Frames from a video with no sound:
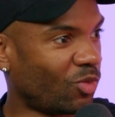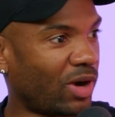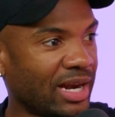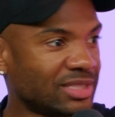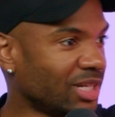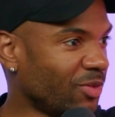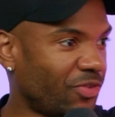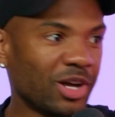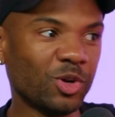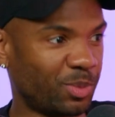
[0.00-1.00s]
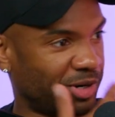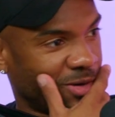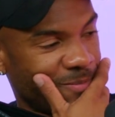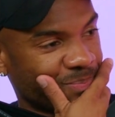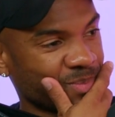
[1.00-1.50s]
Right into the funnel, bro.
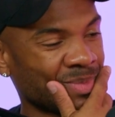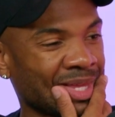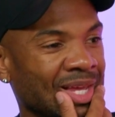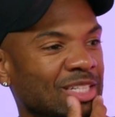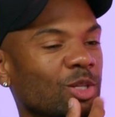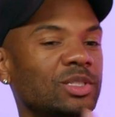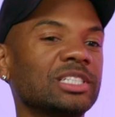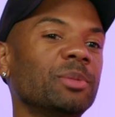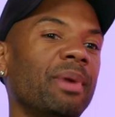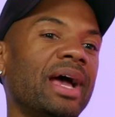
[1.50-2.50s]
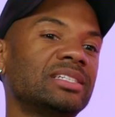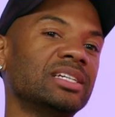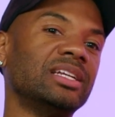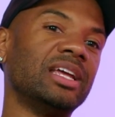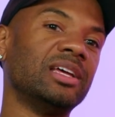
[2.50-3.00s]
So just
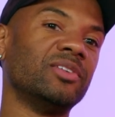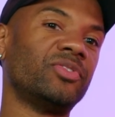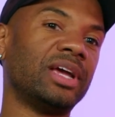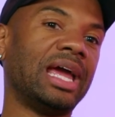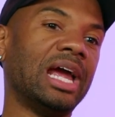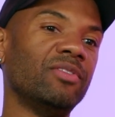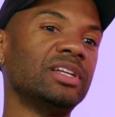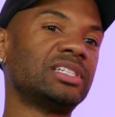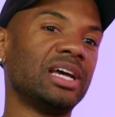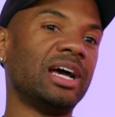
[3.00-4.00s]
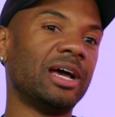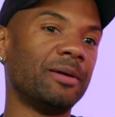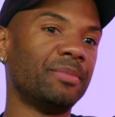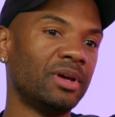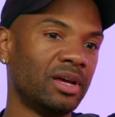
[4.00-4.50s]
imagine if every time,